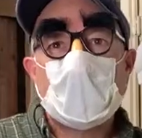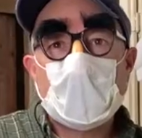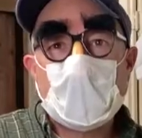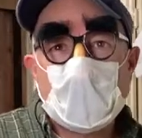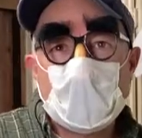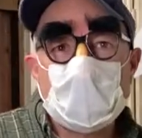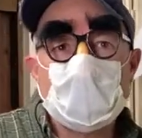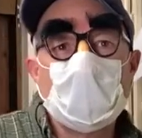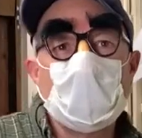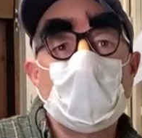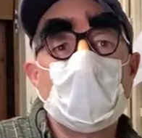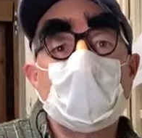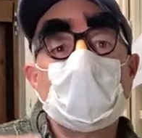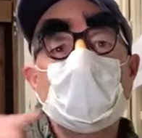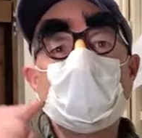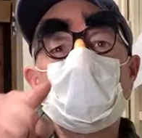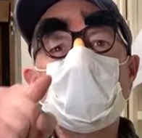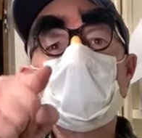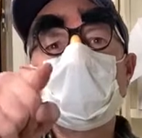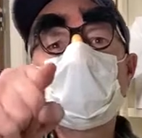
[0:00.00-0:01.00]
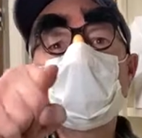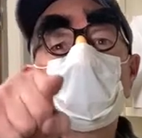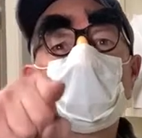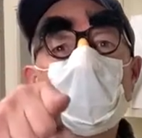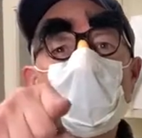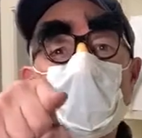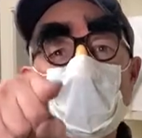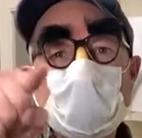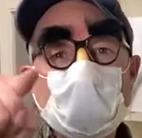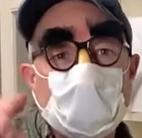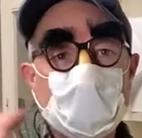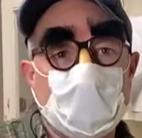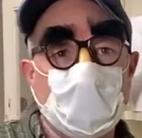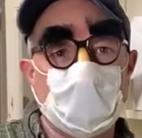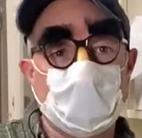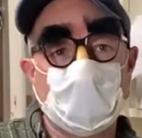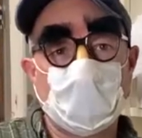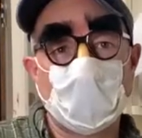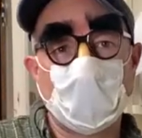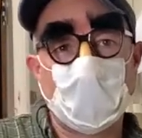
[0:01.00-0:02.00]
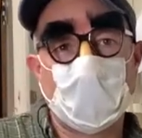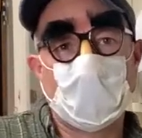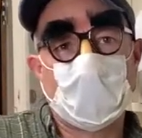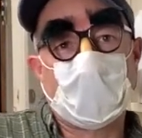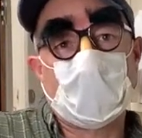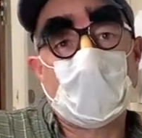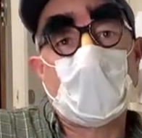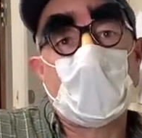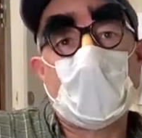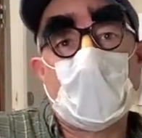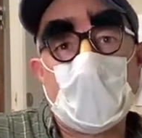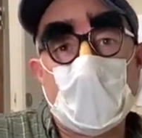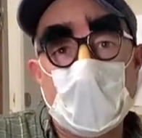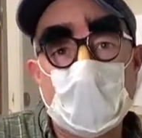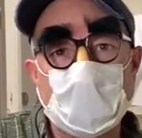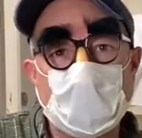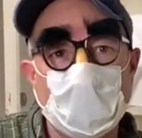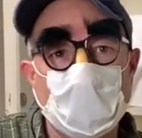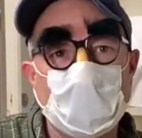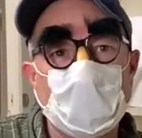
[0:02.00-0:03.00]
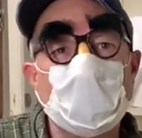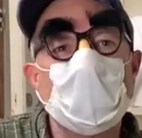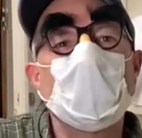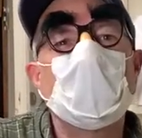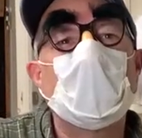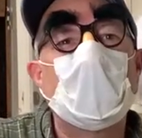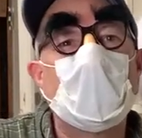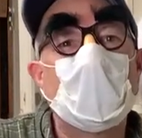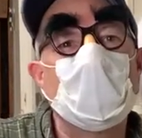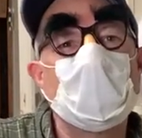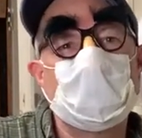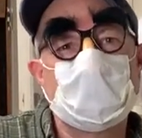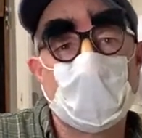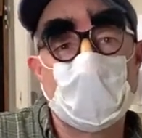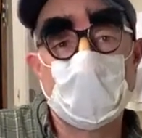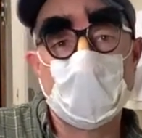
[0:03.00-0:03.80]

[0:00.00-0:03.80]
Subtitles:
I'm gonna teach you a little trick I learned when I was a